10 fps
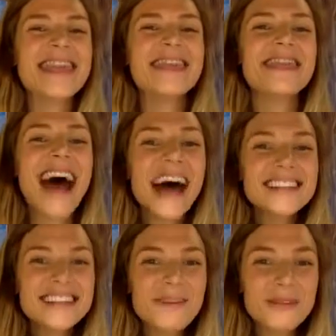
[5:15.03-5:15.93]

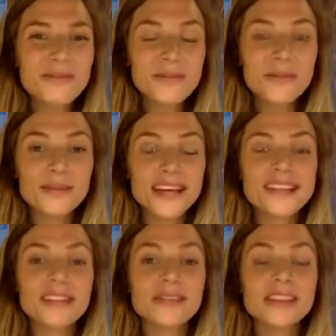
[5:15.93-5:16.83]
that's coming from a
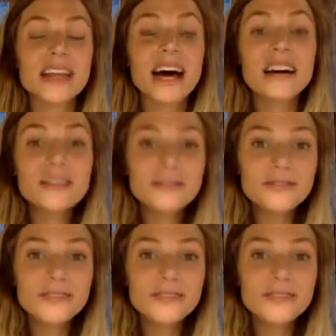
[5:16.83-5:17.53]
place of love.